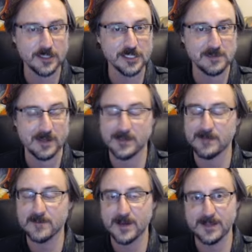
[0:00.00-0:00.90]
this
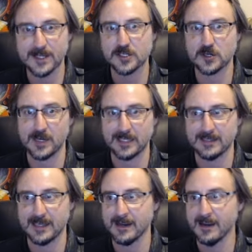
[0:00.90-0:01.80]
amendment, and that's a great
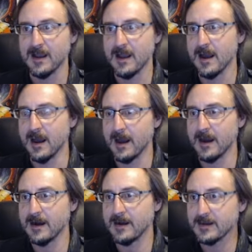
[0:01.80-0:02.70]
thing.
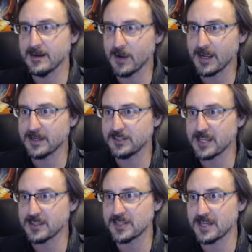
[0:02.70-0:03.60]
Okay,
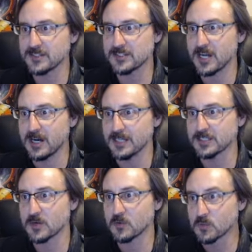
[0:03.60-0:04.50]
check this out. This is
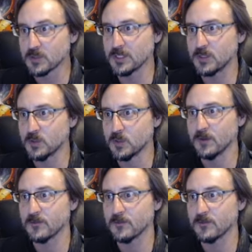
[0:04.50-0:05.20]
also really cool